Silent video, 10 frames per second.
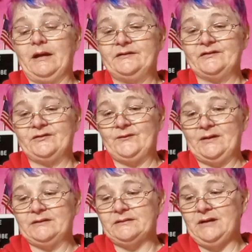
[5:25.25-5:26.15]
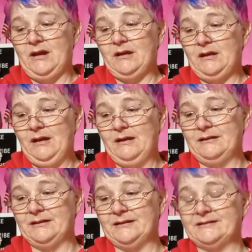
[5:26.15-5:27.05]
I just felt
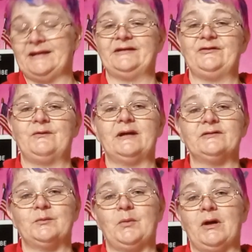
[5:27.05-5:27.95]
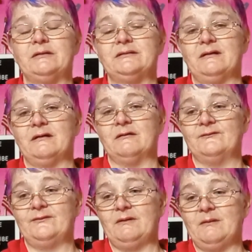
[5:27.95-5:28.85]
that you guys are part
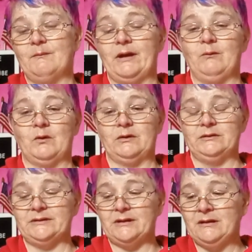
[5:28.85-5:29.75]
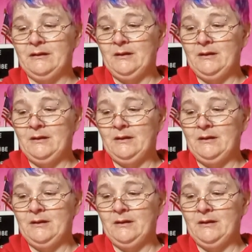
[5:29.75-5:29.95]
of my world